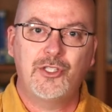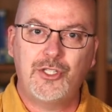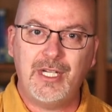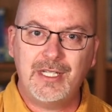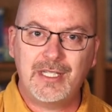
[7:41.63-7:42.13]

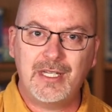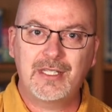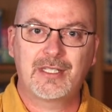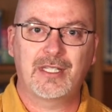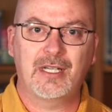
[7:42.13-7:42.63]

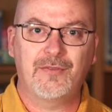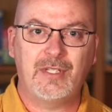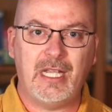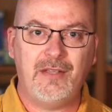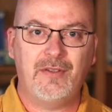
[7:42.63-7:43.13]
Jesus, Son
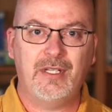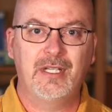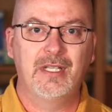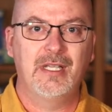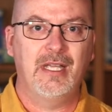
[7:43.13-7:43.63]
of
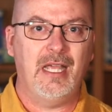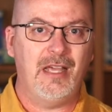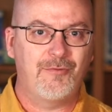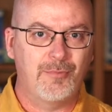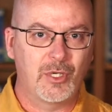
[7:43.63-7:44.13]
David,
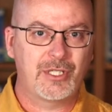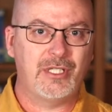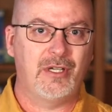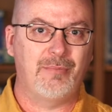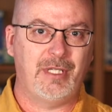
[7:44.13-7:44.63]
have
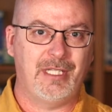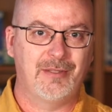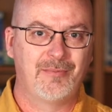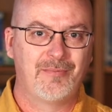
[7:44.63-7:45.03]
mercy on me.